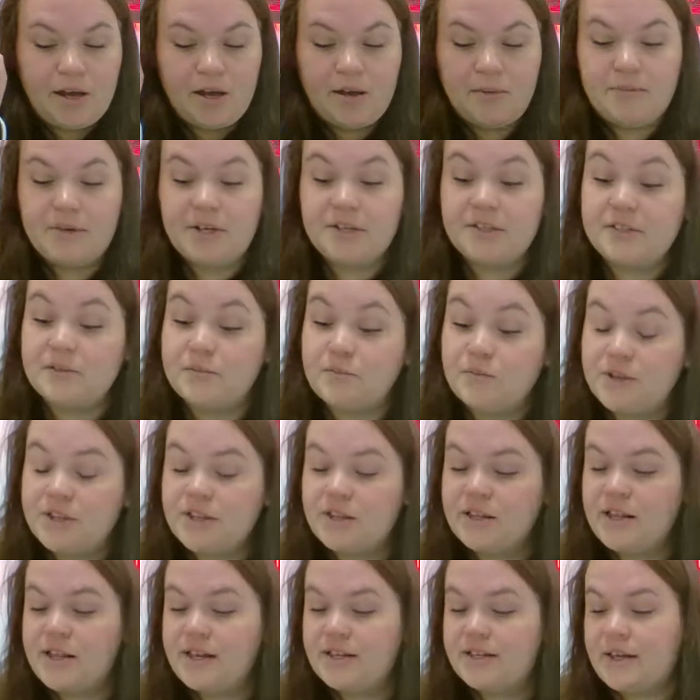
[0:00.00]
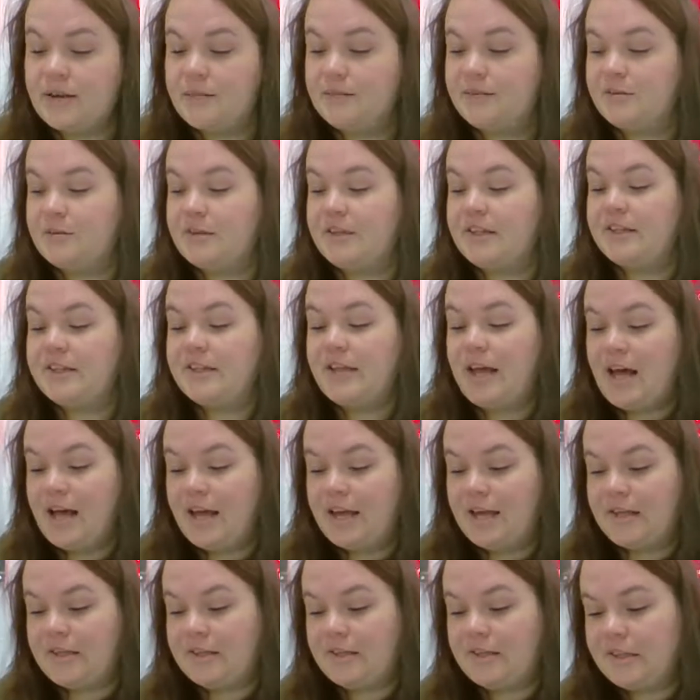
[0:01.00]
because with a lot of times with
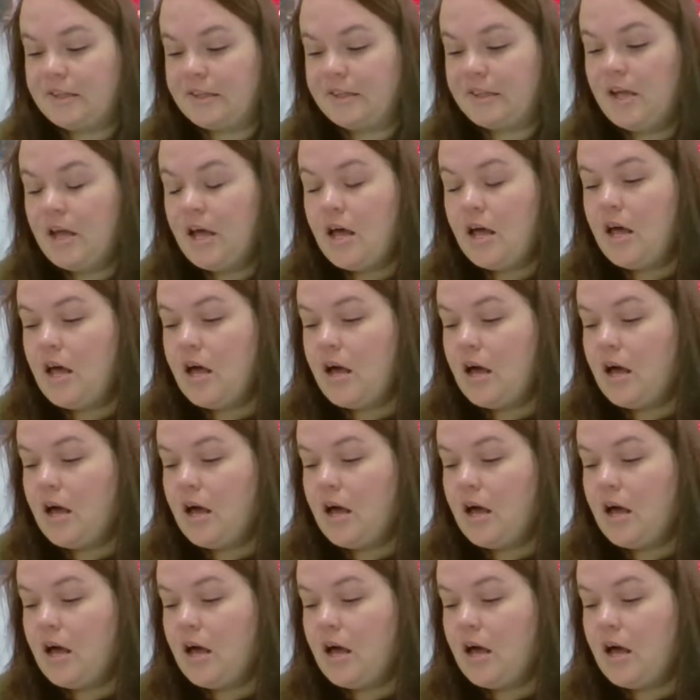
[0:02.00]
signs,